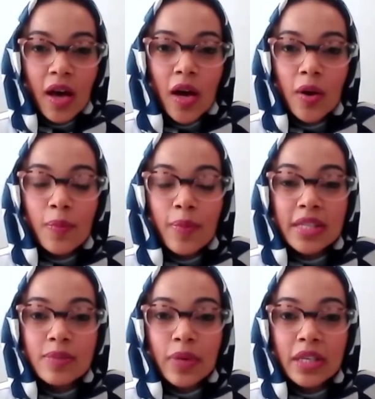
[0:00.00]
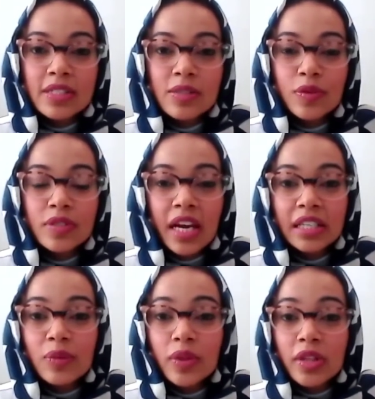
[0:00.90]
But sort of
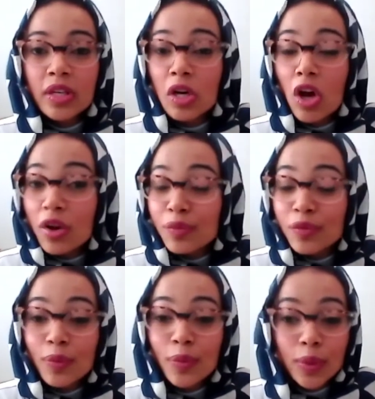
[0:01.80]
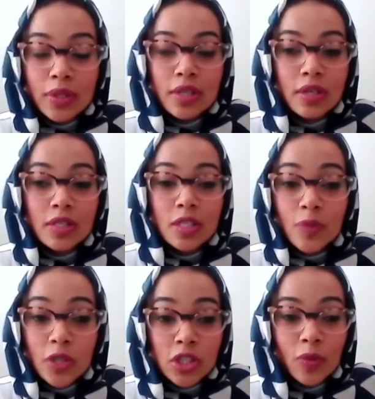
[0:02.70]
sadly, within a lot of communities,
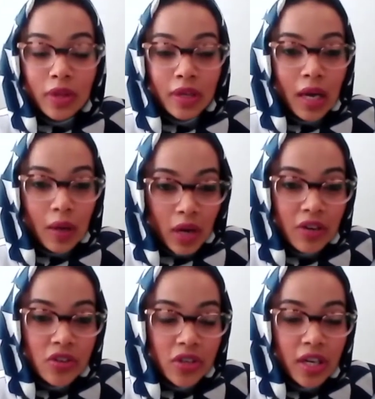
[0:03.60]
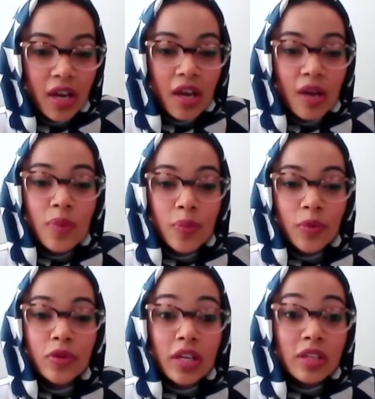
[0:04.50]
especially within our country,
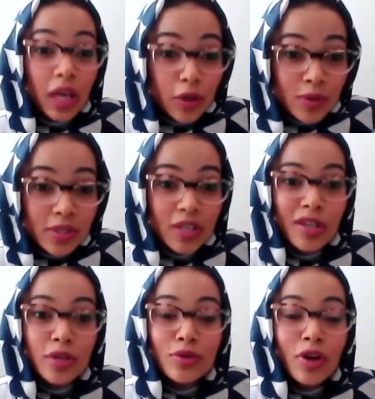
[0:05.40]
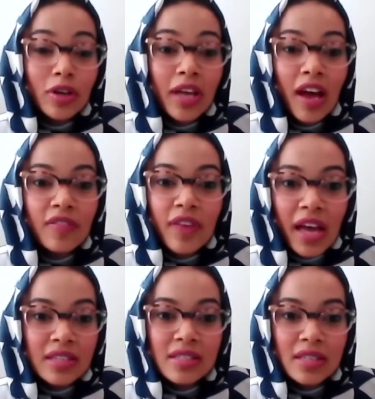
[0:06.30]
people that, like you said, they do not have
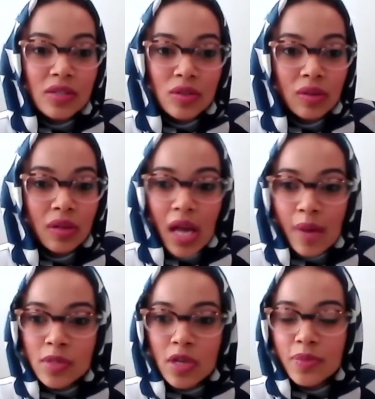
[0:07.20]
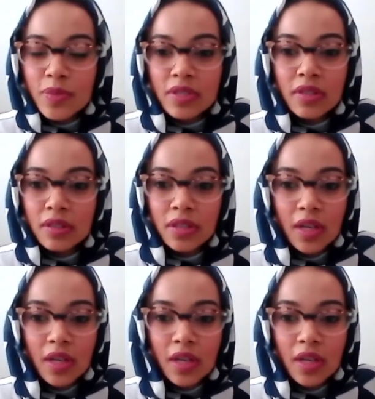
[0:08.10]
access to laptops and